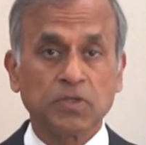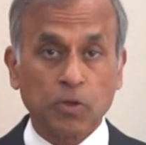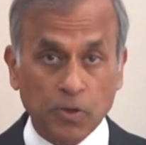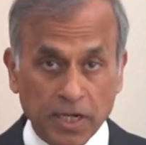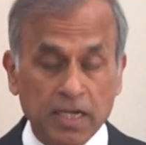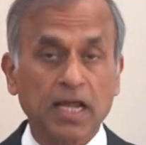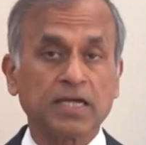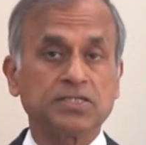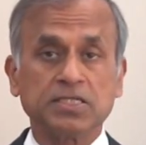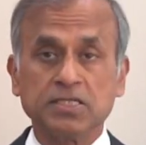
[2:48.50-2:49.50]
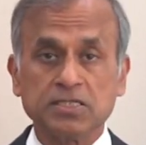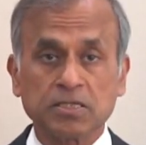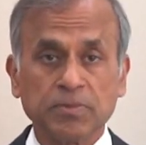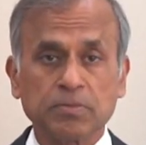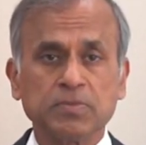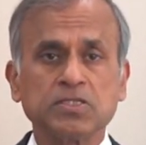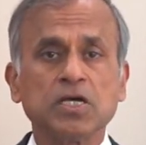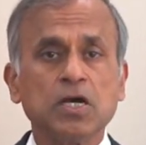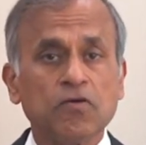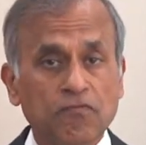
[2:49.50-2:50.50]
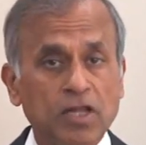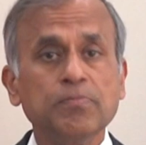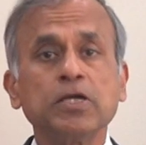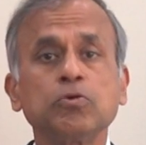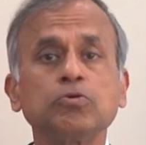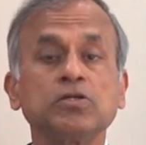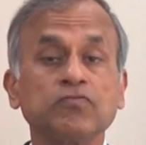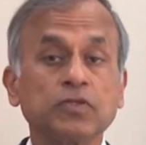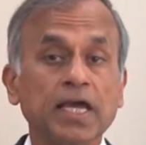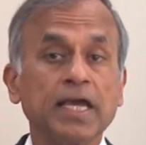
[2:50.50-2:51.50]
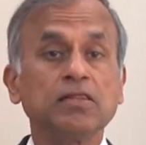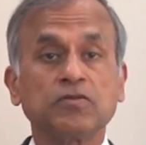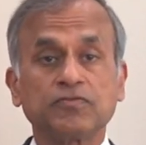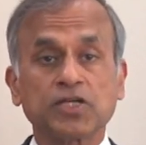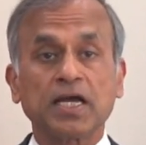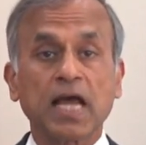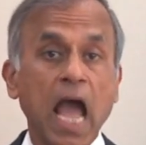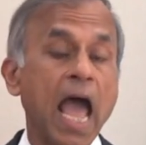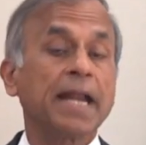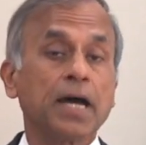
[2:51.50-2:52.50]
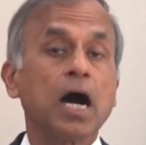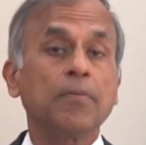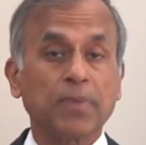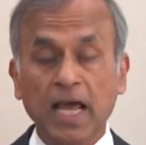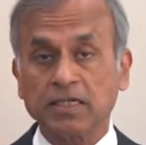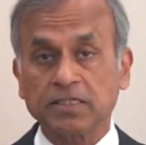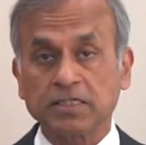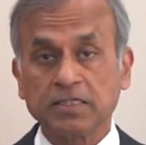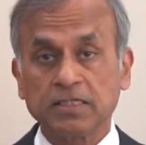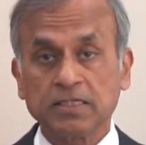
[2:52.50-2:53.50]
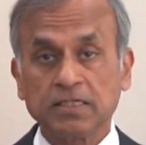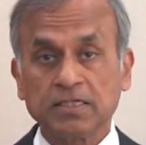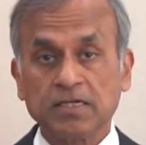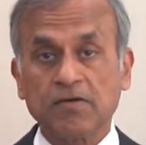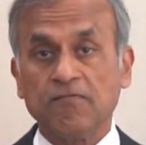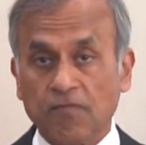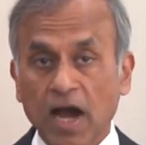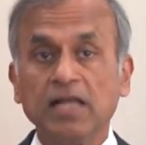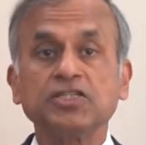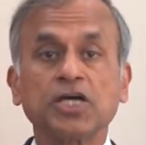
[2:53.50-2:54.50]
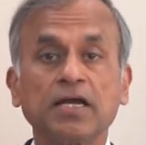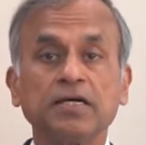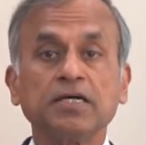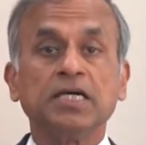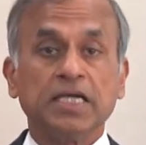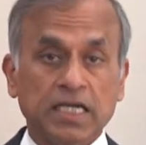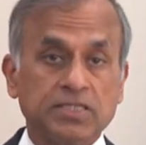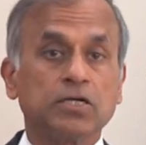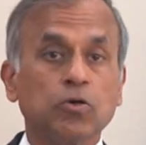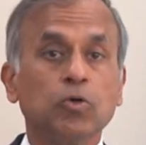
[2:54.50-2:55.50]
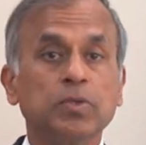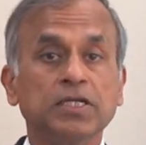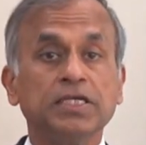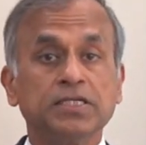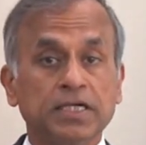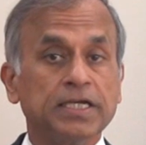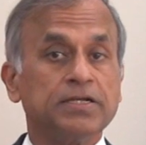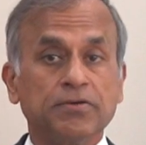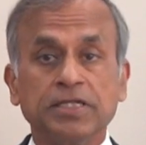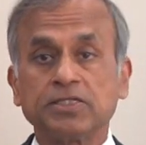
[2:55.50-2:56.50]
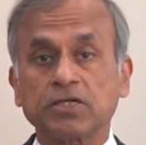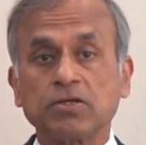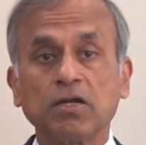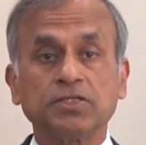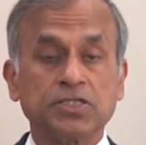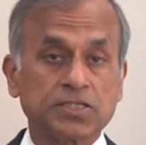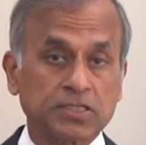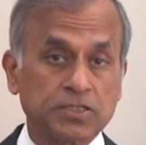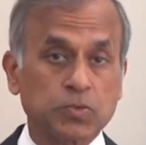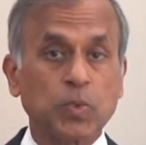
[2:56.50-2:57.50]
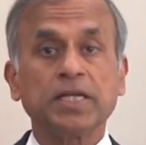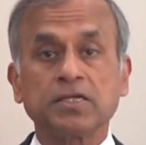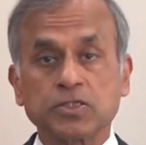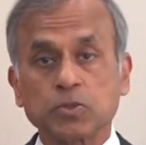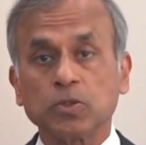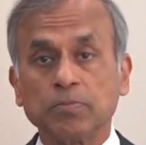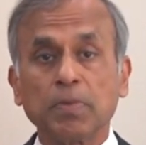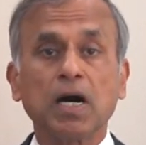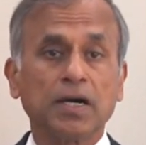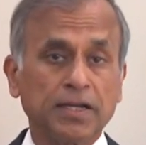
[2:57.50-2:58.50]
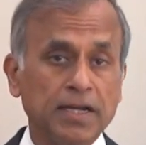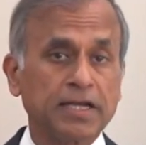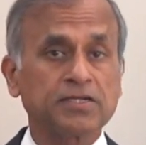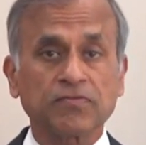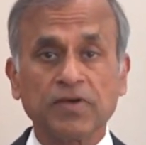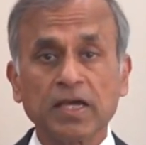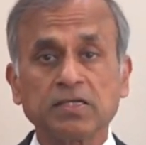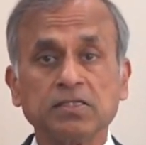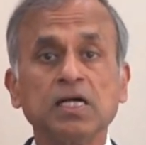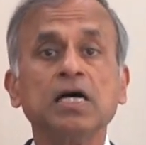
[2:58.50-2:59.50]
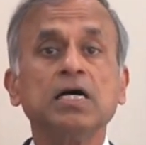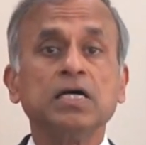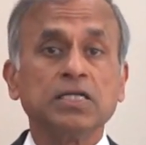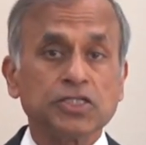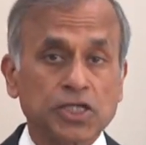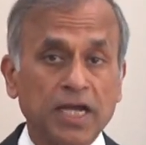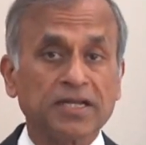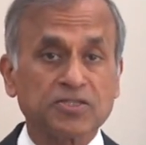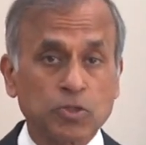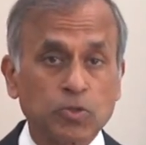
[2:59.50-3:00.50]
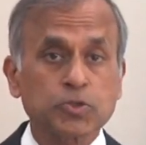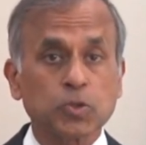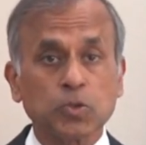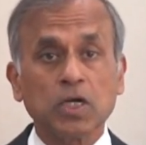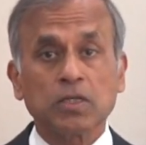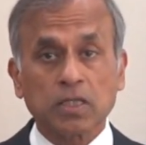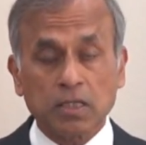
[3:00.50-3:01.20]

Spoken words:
Realizing these commitments will be crucial for the health of China and our planet. While China is a global leader in green technology such as wind and solar power and electric vehicle, China is also the